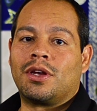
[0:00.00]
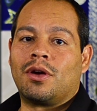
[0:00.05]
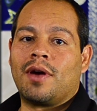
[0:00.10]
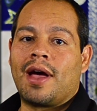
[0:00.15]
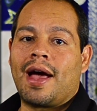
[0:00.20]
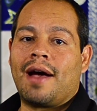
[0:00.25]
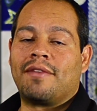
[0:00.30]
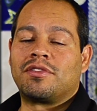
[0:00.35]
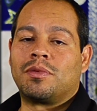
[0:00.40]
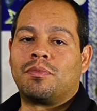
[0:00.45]

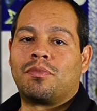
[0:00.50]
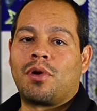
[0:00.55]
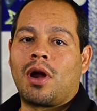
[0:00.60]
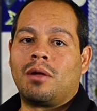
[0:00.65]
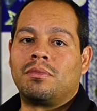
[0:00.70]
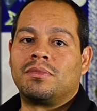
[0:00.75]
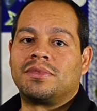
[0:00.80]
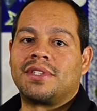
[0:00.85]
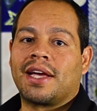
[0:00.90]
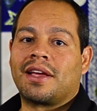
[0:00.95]
have some
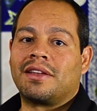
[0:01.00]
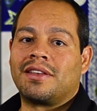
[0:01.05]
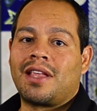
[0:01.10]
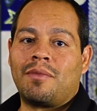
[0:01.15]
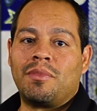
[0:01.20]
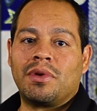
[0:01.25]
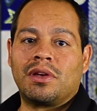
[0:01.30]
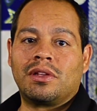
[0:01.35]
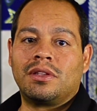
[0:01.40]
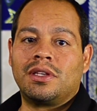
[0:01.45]
problems
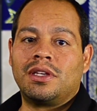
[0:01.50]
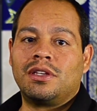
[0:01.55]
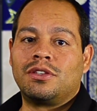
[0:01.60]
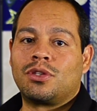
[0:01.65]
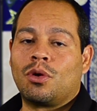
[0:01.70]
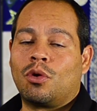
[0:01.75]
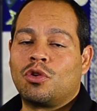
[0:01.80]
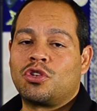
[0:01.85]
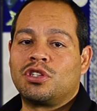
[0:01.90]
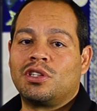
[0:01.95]
academically,
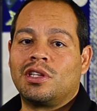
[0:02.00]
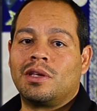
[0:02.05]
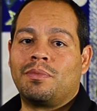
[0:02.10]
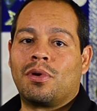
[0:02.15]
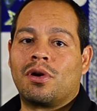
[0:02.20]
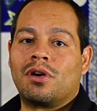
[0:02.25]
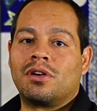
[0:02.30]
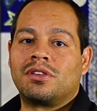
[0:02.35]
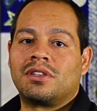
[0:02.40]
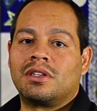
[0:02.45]
socially,
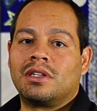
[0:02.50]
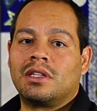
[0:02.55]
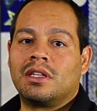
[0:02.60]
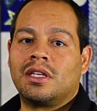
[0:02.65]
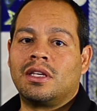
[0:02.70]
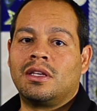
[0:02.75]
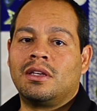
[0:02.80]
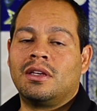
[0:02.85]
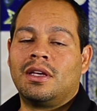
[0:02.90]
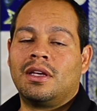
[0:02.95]
personally.